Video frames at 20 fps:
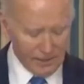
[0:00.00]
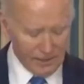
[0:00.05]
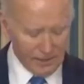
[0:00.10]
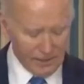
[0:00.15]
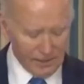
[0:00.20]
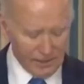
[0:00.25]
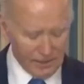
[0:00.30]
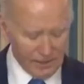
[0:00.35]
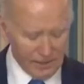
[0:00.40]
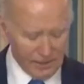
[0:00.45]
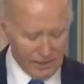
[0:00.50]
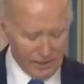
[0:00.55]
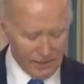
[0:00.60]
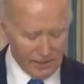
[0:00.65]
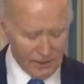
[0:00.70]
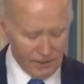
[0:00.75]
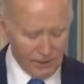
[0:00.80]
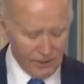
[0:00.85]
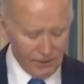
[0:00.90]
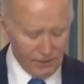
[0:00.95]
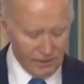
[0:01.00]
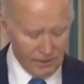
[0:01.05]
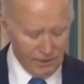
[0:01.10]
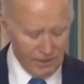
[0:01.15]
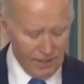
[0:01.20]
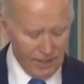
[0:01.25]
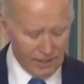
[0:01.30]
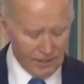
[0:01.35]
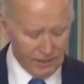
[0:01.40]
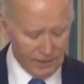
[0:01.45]
Last year, the United
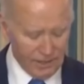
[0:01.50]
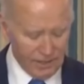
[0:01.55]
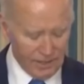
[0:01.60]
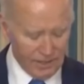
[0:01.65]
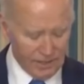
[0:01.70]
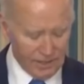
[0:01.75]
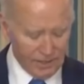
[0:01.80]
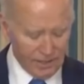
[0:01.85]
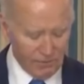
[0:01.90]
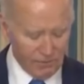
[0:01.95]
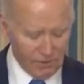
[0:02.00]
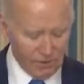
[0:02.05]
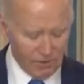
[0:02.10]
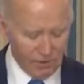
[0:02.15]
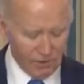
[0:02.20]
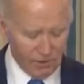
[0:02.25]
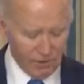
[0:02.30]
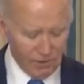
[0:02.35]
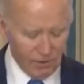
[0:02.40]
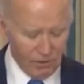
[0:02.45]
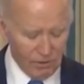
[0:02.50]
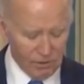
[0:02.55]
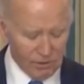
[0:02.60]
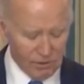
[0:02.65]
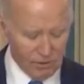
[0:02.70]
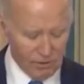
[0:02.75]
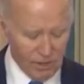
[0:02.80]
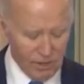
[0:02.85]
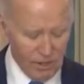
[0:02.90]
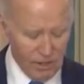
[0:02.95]
States had one of the lowest
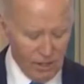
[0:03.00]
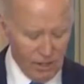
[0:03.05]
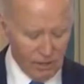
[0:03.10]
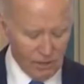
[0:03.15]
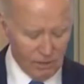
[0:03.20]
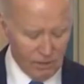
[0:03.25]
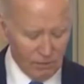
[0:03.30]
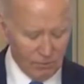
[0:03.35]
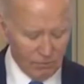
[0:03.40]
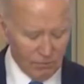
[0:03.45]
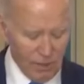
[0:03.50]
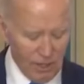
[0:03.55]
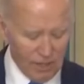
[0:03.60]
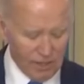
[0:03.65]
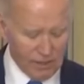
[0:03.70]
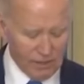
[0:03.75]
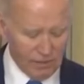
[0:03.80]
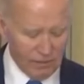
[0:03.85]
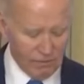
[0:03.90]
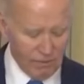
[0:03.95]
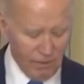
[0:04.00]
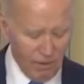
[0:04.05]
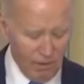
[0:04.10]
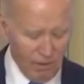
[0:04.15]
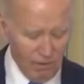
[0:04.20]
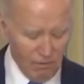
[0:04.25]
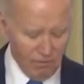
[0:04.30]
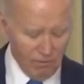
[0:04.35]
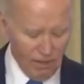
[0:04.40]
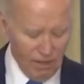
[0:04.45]
rates of all
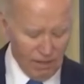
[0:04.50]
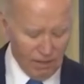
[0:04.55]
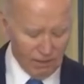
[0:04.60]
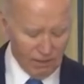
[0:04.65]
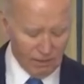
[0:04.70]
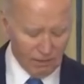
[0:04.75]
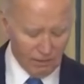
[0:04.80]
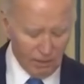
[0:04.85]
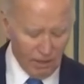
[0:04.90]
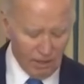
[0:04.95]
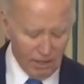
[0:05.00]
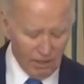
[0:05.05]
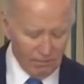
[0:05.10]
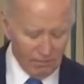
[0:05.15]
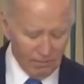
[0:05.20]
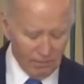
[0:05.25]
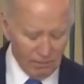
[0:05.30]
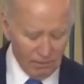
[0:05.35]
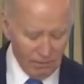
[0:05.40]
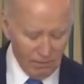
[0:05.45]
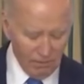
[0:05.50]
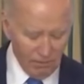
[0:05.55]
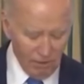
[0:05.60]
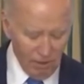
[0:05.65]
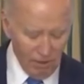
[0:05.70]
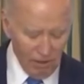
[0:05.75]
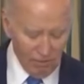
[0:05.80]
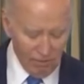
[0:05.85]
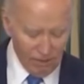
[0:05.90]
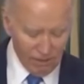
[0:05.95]
violent crime of all
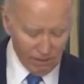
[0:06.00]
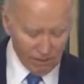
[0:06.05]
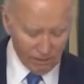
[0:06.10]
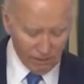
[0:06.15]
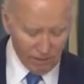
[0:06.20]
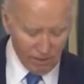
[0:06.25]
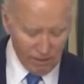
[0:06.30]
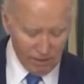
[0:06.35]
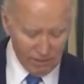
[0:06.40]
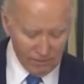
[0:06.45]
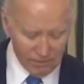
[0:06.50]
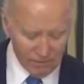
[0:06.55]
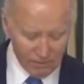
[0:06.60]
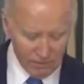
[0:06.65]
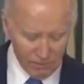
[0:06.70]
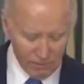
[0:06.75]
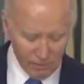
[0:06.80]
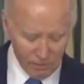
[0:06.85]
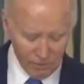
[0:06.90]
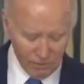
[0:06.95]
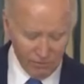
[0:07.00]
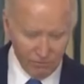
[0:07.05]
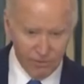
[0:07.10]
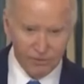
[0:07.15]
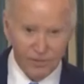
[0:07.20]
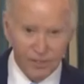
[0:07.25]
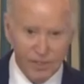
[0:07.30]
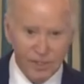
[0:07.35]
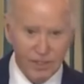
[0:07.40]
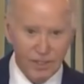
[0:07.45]
violent crimes in more than 50
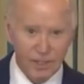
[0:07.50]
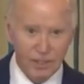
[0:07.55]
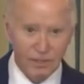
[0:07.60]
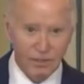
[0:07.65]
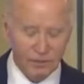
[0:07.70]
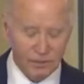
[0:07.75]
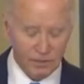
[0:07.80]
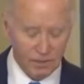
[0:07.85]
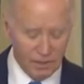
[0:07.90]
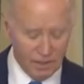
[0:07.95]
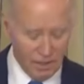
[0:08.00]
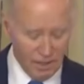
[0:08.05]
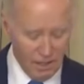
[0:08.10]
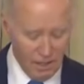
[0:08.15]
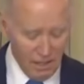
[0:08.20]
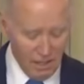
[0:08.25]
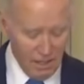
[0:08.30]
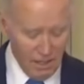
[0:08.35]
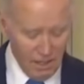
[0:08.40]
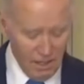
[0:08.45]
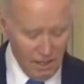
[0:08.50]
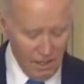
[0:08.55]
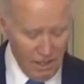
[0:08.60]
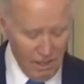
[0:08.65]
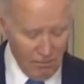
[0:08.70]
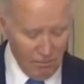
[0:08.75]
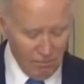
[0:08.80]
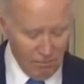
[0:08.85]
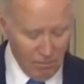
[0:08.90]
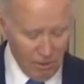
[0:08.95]
years.
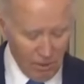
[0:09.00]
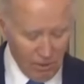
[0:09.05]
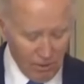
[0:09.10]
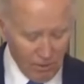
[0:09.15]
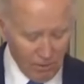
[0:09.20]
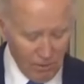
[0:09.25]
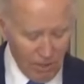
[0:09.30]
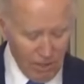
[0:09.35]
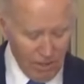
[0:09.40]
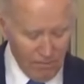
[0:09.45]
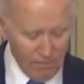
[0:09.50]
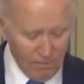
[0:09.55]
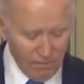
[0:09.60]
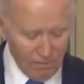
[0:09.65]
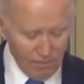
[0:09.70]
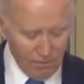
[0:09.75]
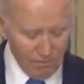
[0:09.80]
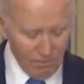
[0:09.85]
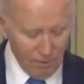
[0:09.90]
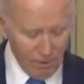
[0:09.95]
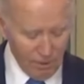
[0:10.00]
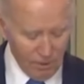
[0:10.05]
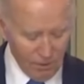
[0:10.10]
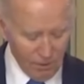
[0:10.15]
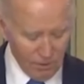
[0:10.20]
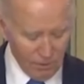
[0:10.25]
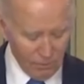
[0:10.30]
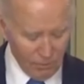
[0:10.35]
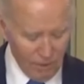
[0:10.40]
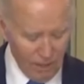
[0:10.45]
Murder, rape, murder,
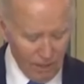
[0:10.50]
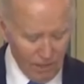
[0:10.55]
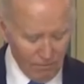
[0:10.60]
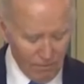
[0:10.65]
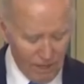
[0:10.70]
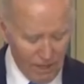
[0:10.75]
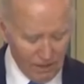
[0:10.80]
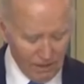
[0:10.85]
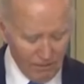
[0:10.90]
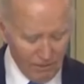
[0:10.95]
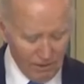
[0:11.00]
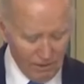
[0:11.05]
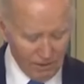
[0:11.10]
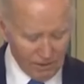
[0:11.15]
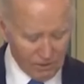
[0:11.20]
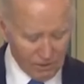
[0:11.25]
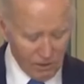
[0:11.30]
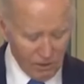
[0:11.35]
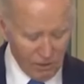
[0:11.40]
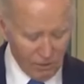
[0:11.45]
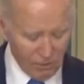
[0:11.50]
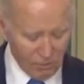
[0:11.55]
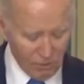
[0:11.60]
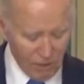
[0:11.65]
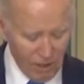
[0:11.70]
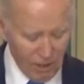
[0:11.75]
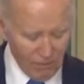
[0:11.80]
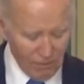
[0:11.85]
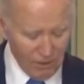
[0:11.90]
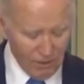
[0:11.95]
rape, aggravated assault, robbery
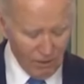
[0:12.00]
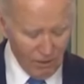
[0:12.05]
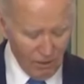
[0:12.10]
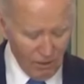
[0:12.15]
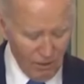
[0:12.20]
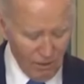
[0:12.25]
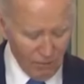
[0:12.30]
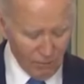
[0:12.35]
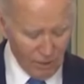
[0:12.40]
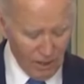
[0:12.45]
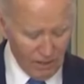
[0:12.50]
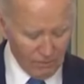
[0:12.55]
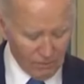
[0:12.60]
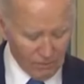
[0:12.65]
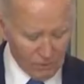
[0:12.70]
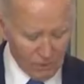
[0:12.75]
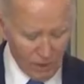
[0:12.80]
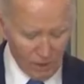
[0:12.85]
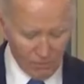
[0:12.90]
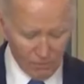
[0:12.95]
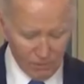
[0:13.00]
all dropped sharply,